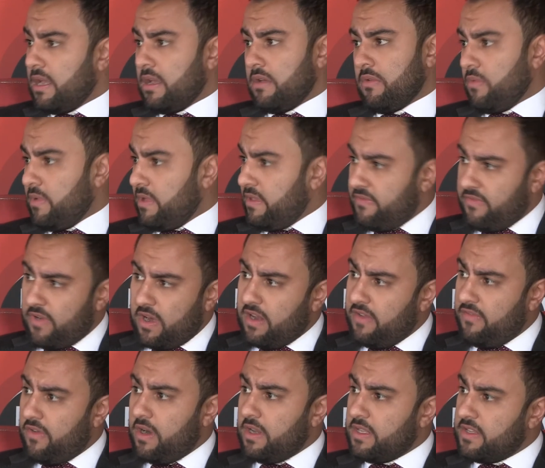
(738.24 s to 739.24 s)
with very,
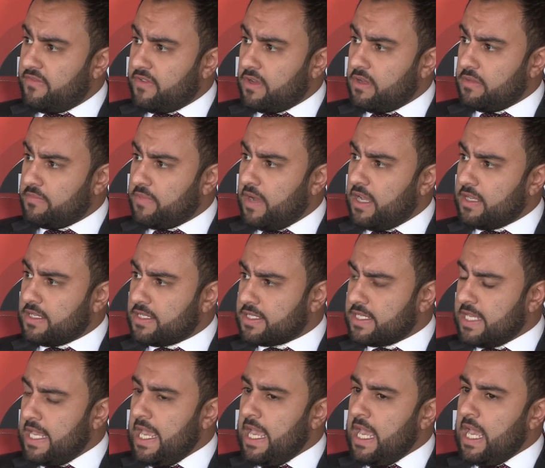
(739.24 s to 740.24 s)
very difficult pasts.
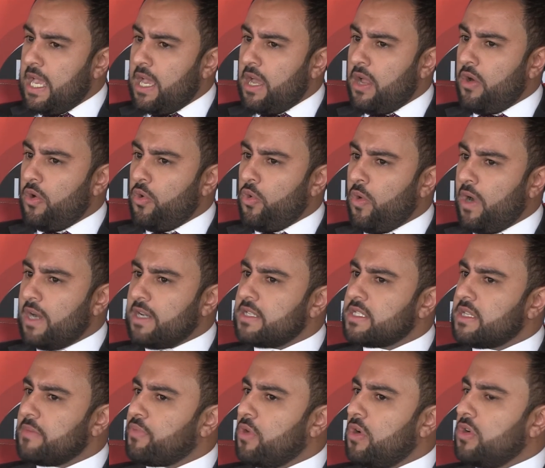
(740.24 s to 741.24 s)
Rwanda's
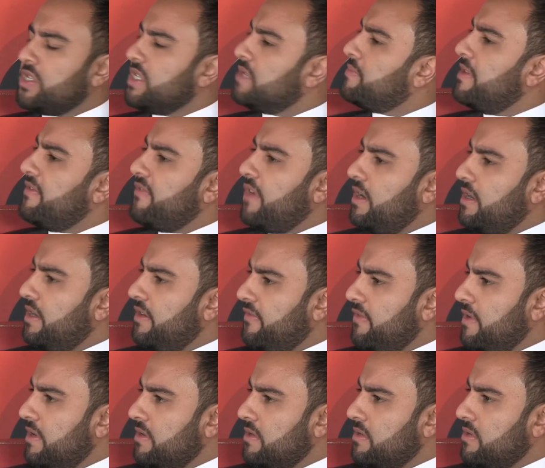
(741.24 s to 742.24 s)
approach has been very
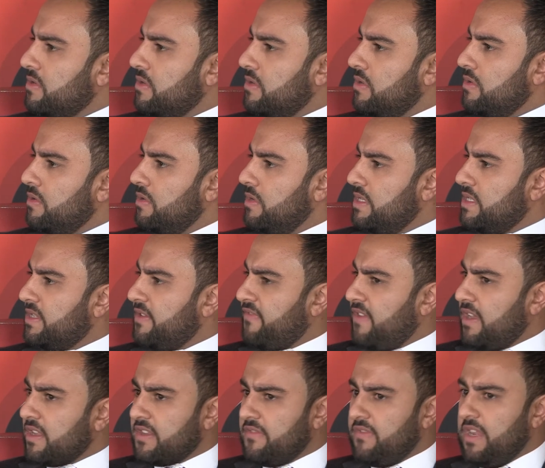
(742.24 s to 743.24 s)
different. So it's
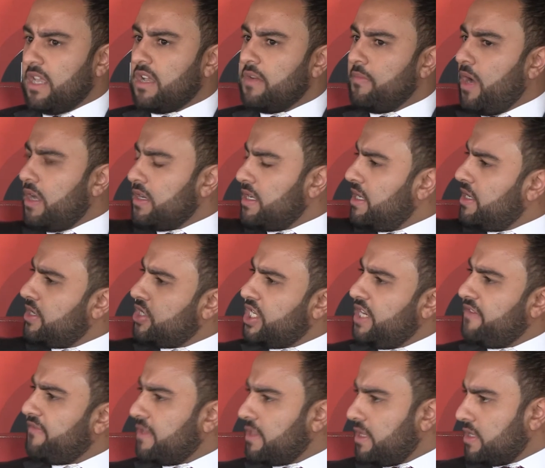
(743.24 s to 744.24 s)
effectively
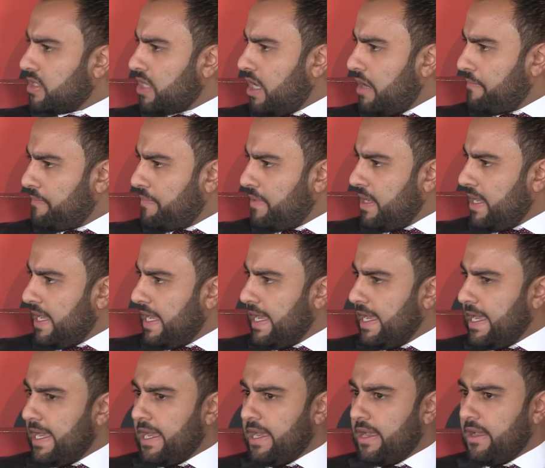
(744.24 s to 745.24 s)
commander-in-chief at the top,
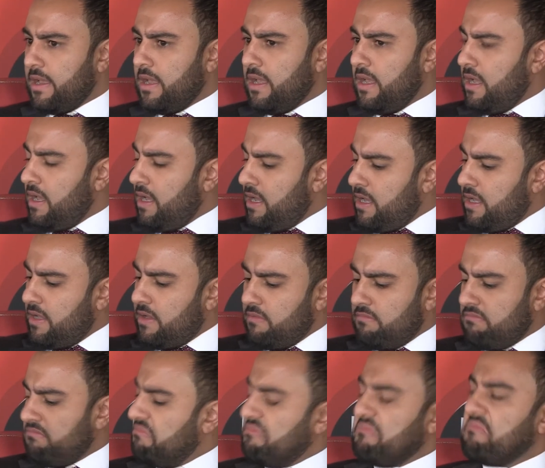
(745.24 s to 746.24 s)

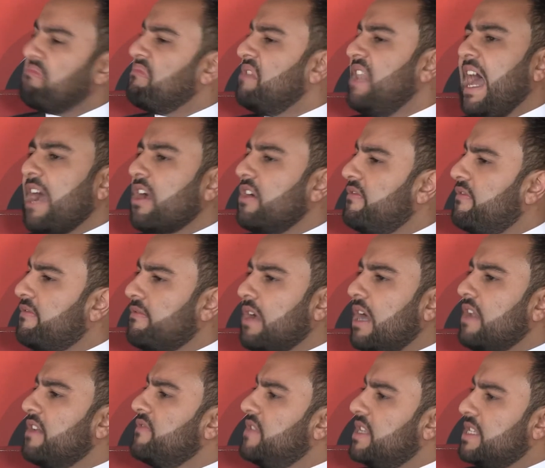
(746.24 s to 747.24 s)
lack of
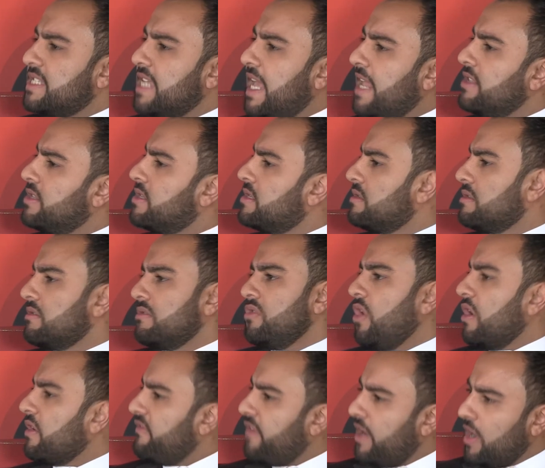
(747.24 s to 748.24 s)
kind of dissent,
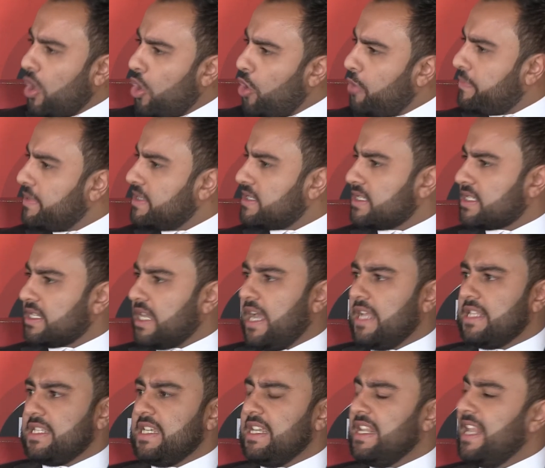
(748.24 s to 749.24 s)
not a very open
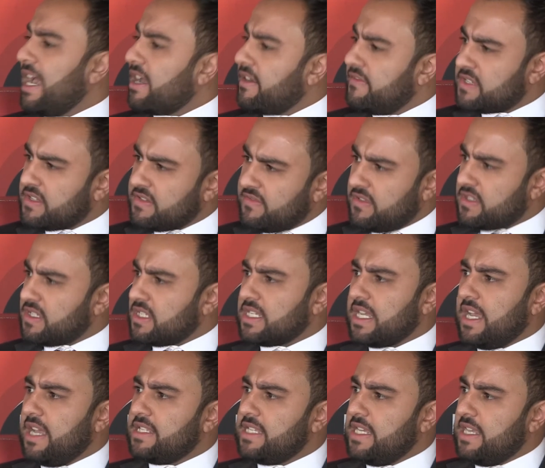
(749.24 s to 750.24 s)
society, lack of civil
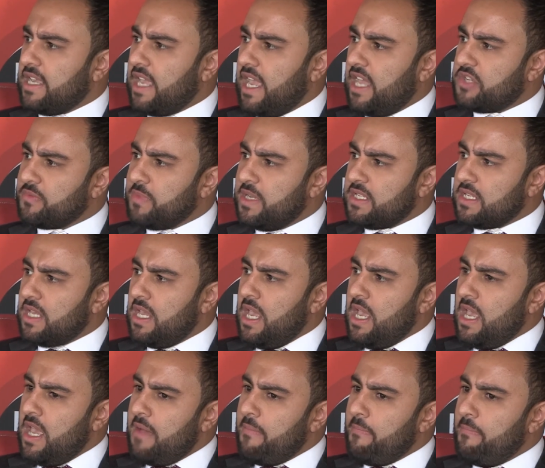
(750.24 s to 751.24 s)
society engagement.
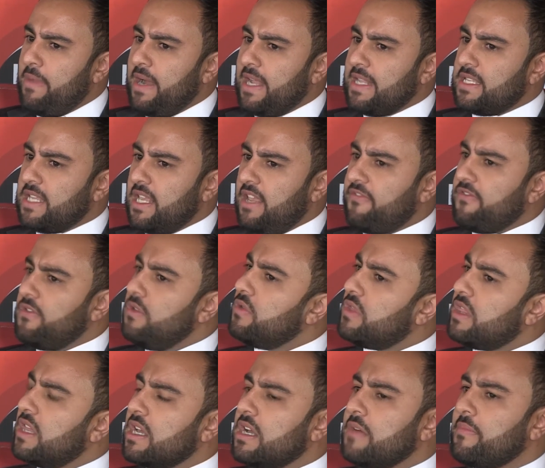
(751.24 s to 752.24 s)
But if you
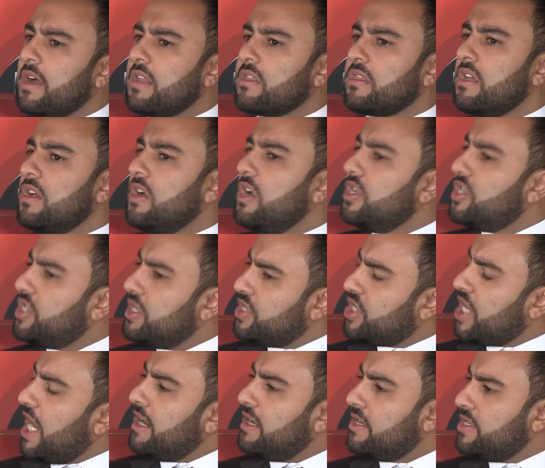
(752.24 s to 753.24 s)
think about the urgent
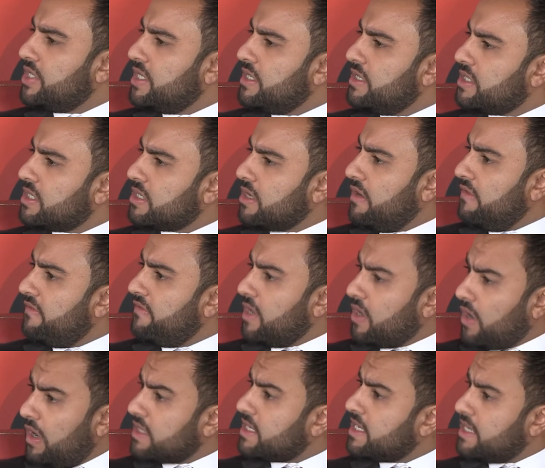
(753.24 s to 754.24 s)
challenges of the
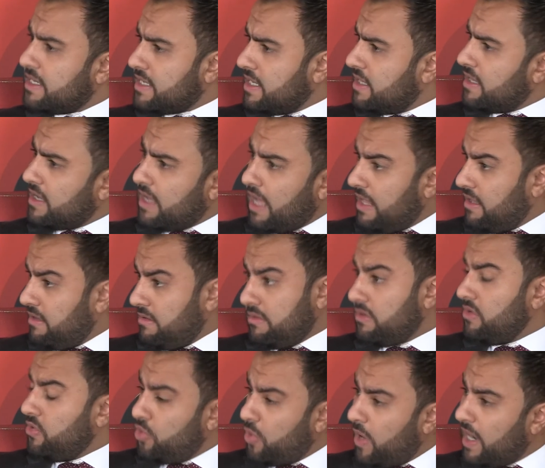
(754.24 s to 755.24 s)
continent and
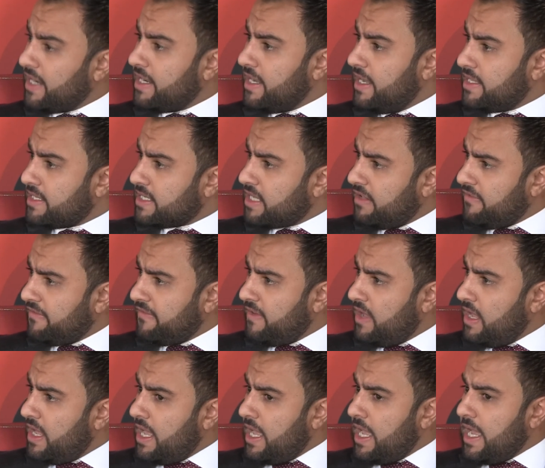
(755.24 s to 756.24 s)
Rwanda itself,
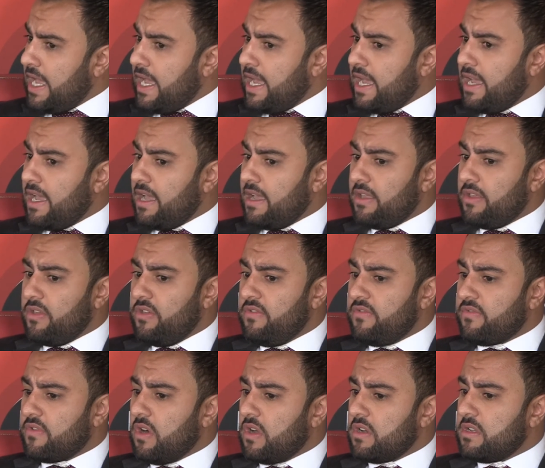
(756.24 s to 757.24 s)

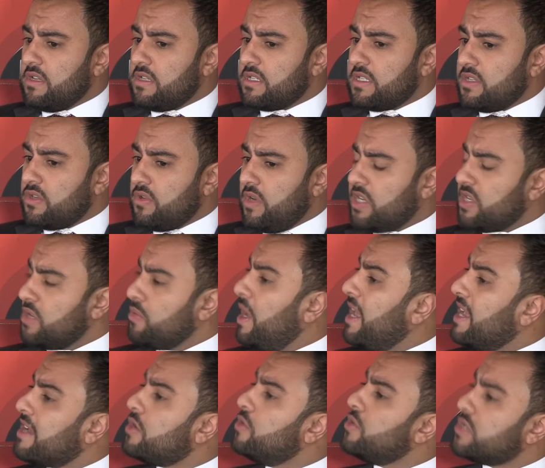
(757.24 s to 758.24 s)
you've got a situation where
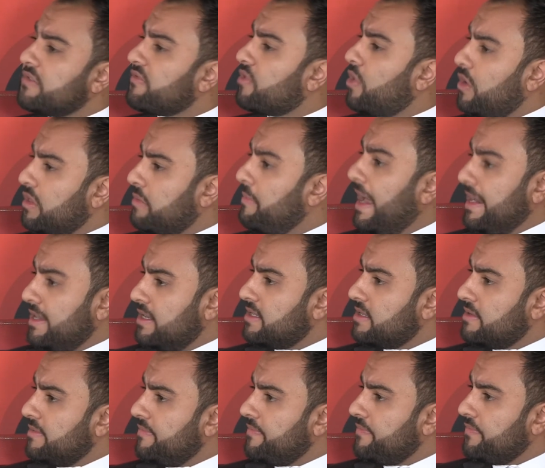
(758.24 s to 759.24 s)
inclusive growth matters,
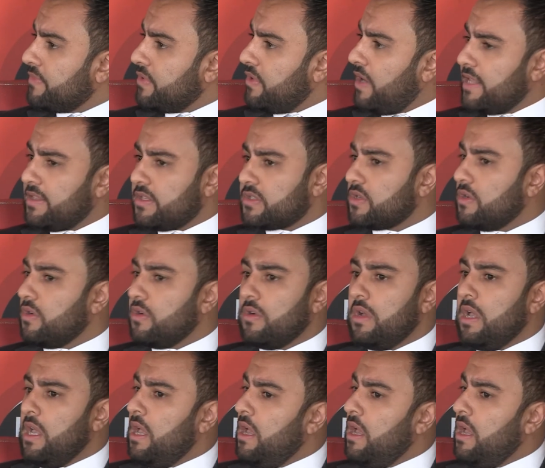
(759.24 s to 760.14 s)
right? So